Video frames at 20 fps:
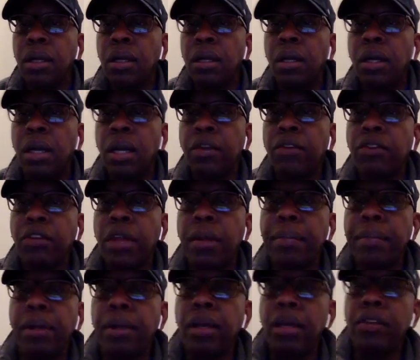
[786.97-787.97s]
How's
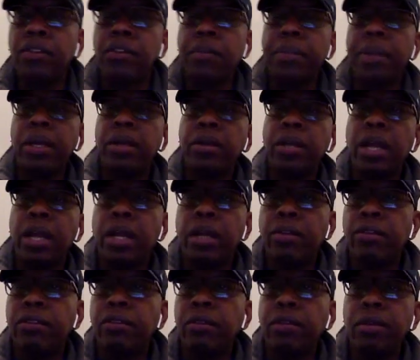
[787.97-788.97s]
that? Is it better,
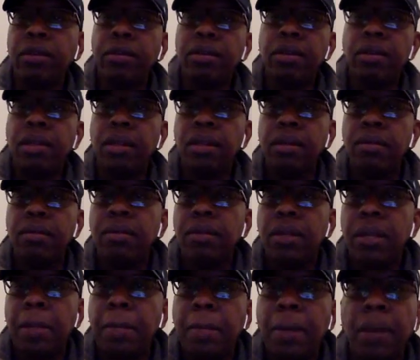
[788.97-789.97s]
guys?
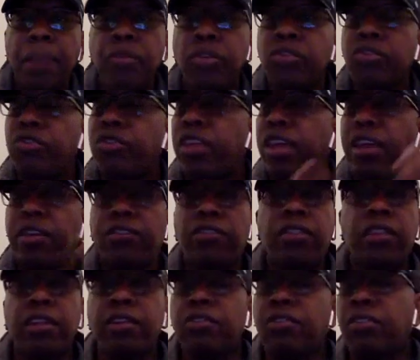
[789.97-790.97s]
I'm just
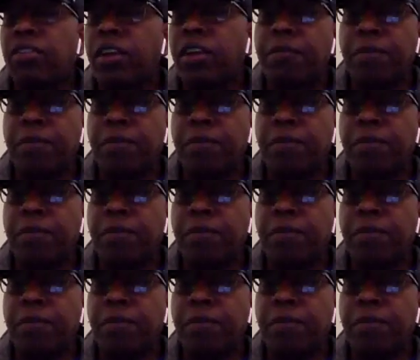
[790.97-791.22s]
testing stuff